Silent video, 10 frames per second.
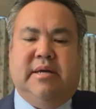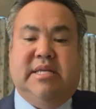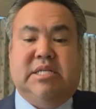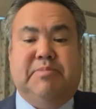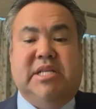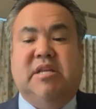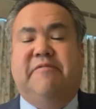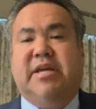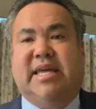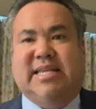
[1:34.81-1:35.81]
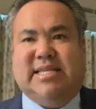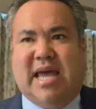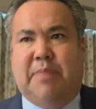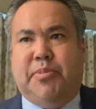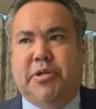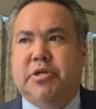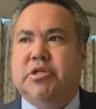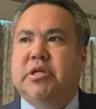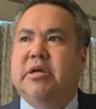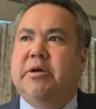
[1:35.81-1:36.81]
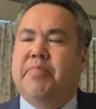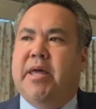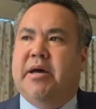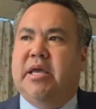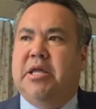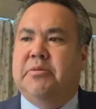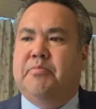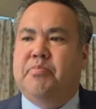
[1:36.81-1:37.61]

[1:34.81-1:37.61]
specific examples in a